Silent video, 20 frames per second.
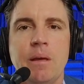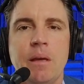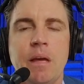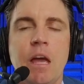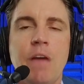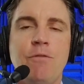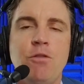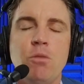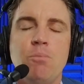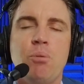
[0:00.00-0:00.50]

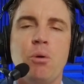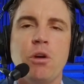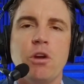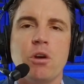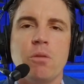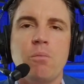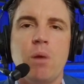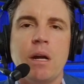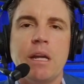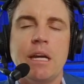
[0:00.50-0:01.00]
If you put
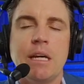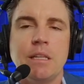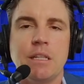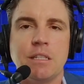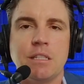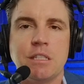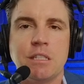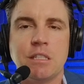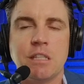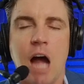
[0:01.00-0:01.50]
your money in the
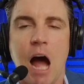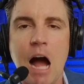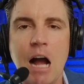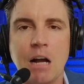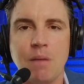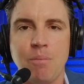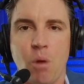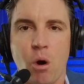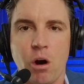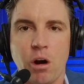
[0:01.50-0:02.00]

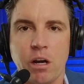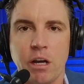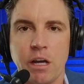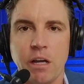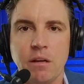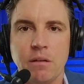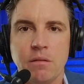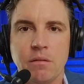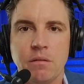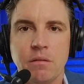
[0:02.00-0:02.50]
stock
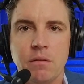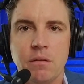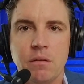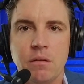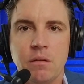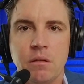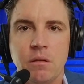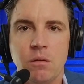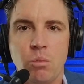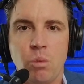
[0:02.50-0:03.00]
market,
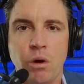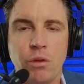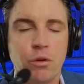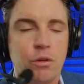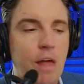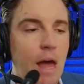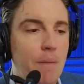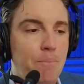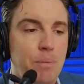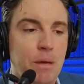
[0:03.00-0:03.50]
whether
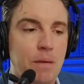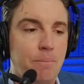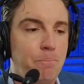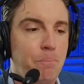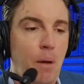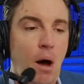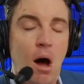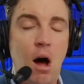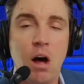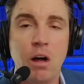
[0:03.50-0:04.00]
that be
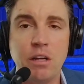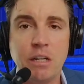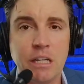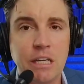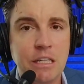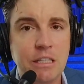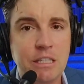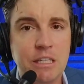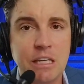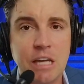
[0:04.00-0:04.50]
bond
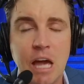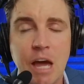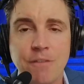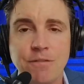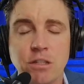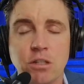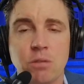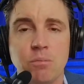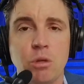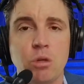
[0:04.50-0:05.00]

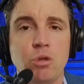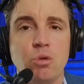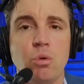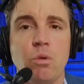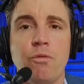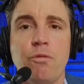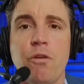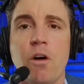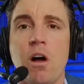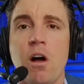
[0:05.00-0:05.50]
ETFs or mutual
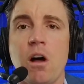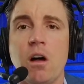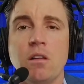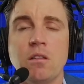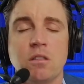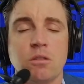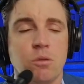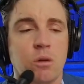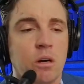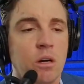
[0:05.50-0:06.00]

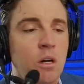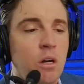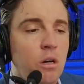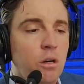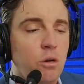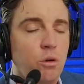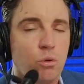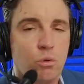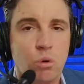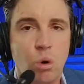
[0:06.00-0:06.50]
funds or
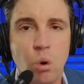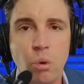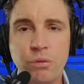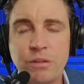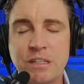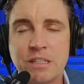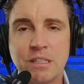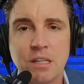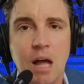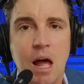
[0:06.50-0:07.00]
growth
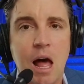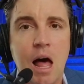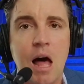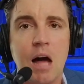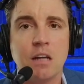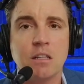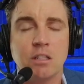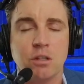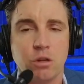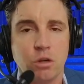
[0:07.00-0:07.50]

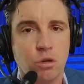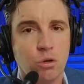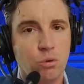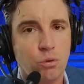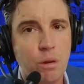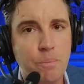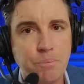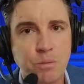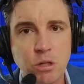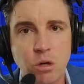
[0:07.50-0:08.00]
stocks or
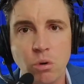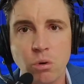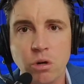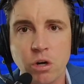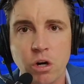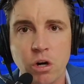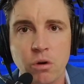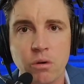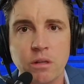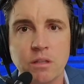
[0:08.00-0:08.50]

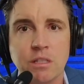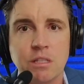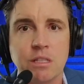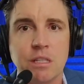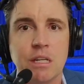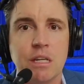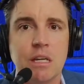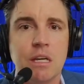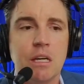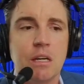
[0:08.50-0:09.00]

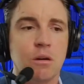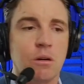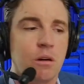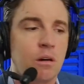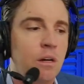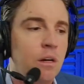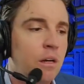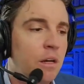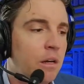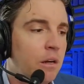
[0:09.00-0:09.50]
cryptocurrency or
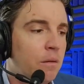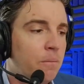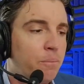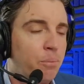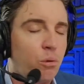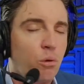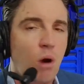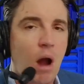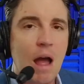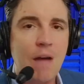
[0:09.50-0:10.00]

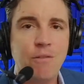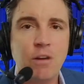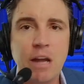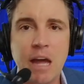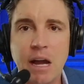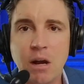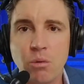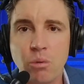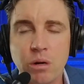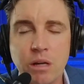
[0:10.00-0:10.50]
private
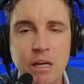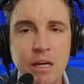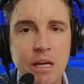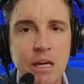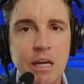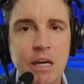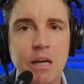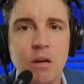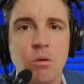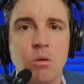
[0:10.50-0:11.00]

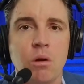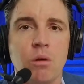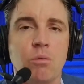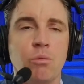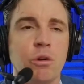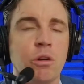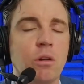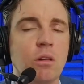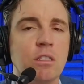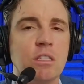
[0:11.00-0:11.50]
equity or
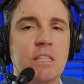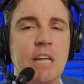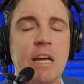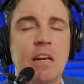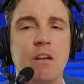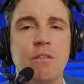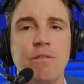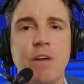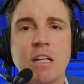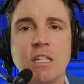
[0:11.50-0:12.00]
real estate
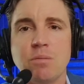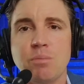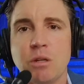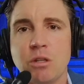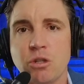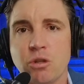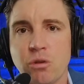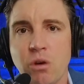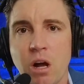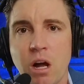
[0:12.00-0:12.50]
investment
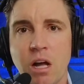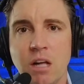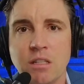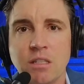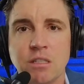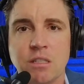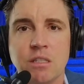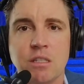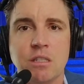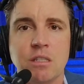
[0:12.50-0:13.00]

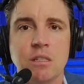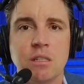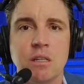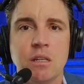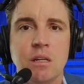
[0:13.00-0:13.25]
trusts.